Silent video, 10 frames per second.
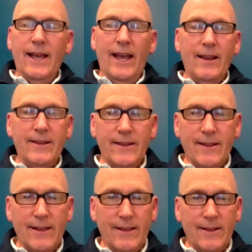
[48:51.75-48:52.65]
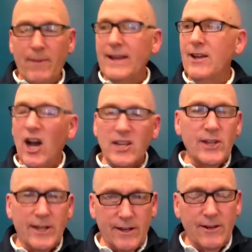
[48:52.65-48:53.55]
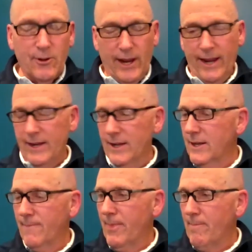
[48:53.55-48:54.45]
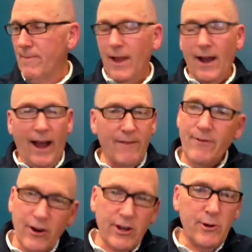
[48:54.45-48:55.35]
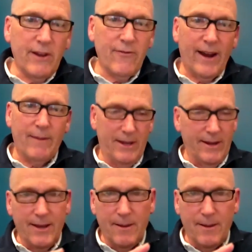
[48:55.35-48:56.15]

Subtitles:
and my cousin, okay, I have a very unique family.